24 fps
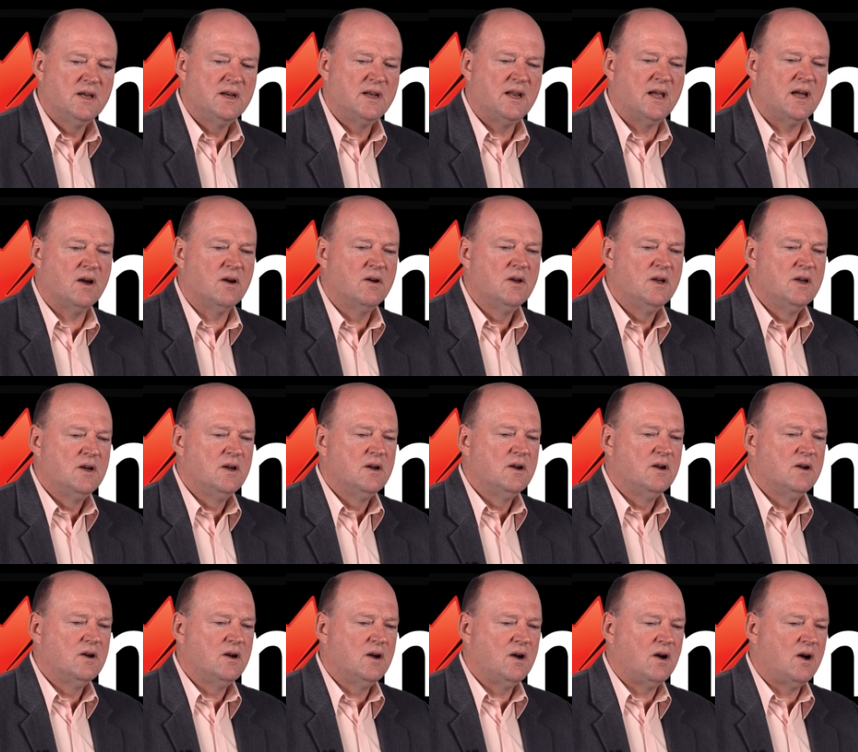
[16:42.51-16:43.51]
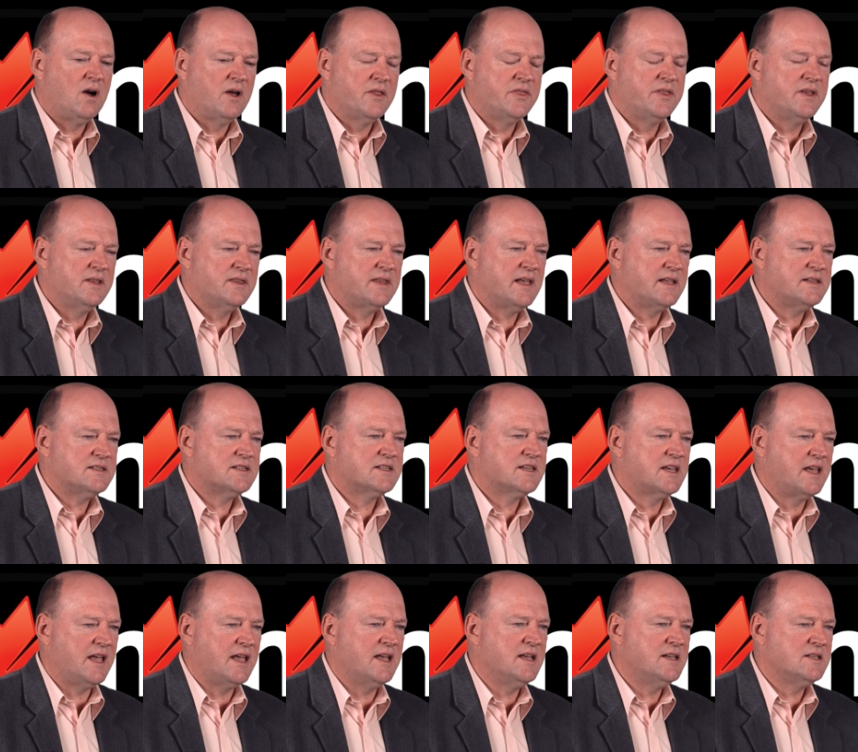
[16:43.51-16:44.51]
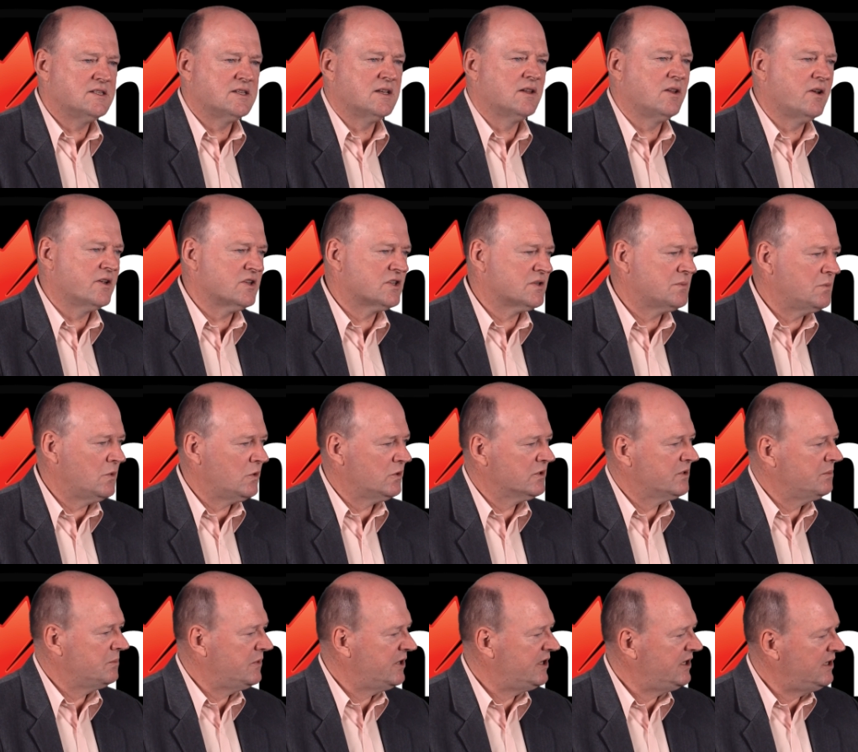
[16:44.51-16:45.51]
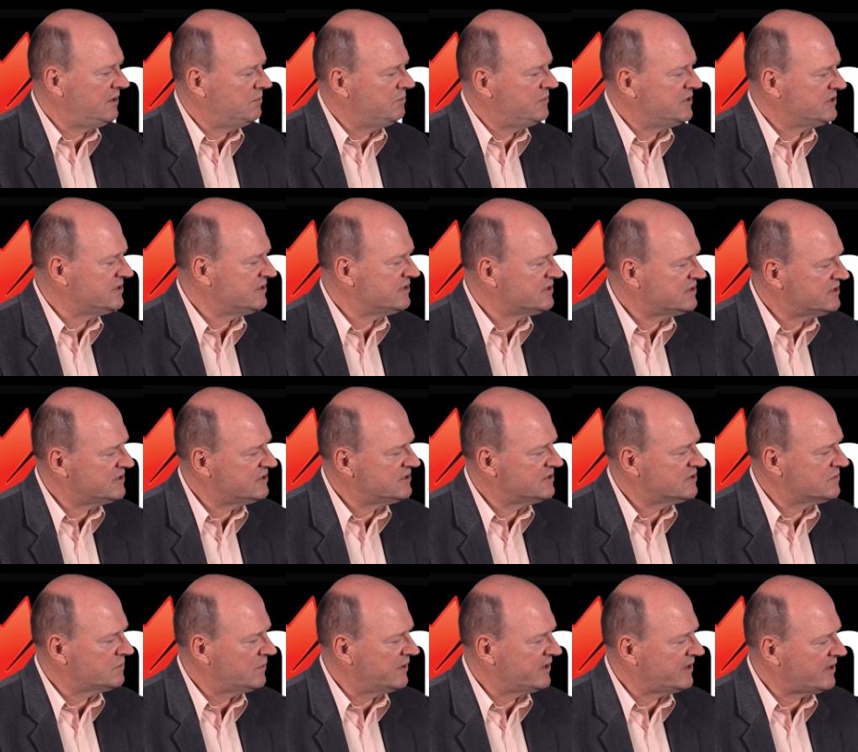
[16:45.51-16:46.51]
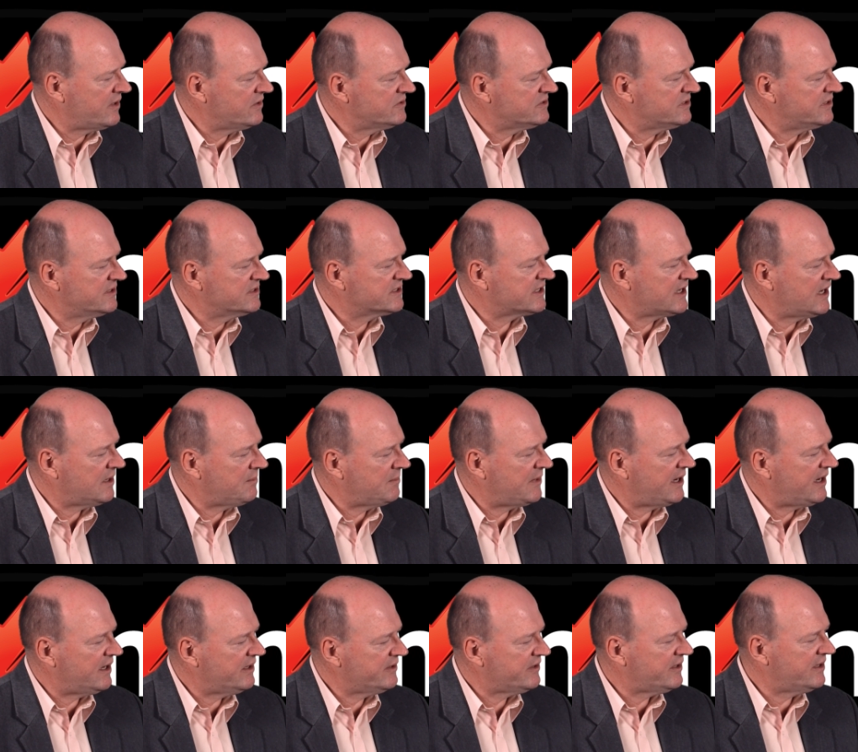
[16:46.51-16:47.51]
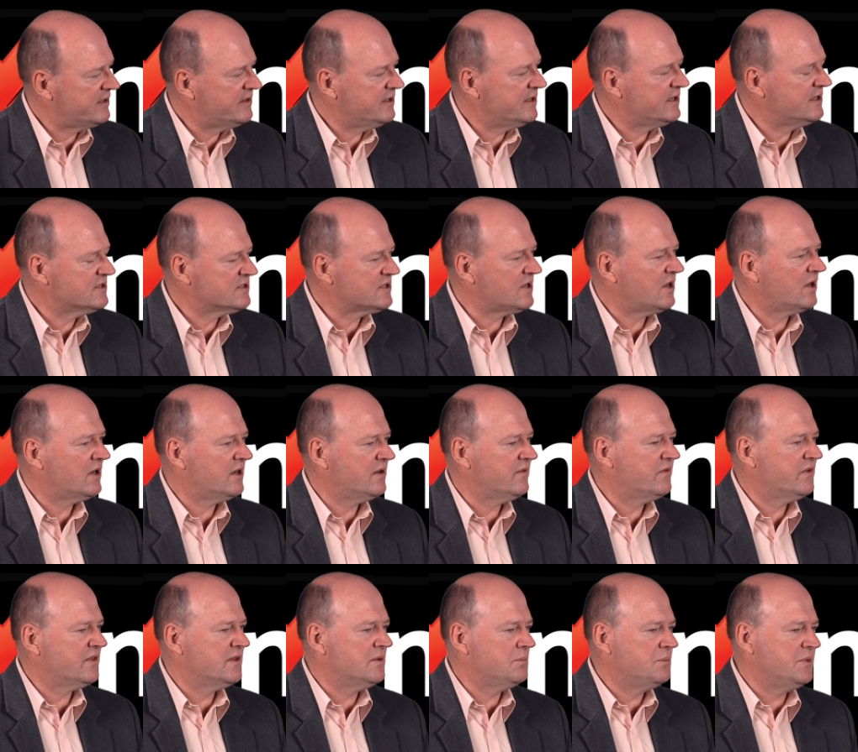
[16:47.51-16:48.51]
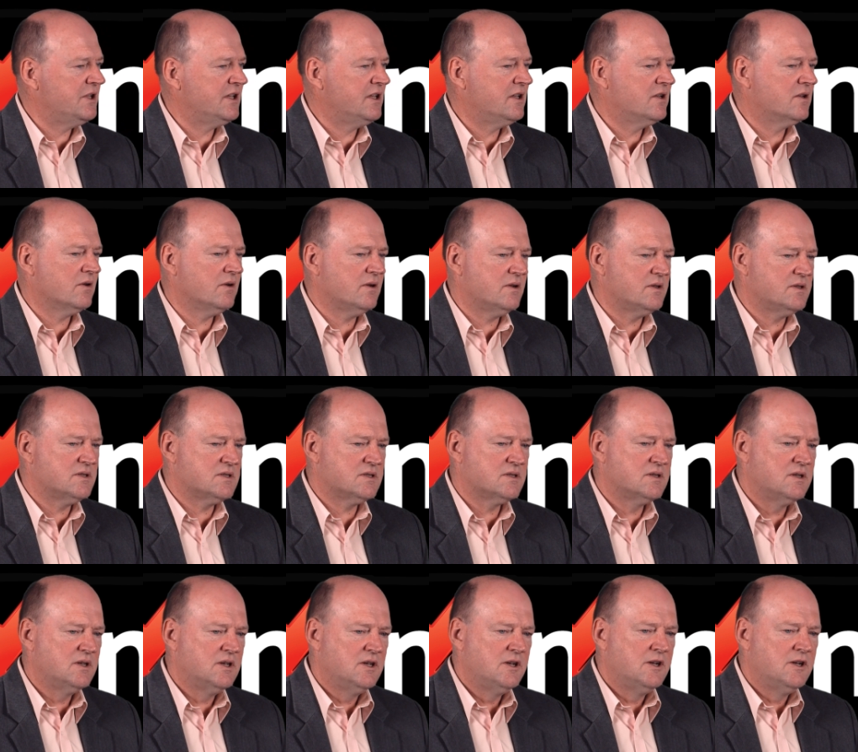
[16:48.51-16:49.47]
Now, I think that scares a lot of small to medium businesses when those things come out. They think it's only for the big guys.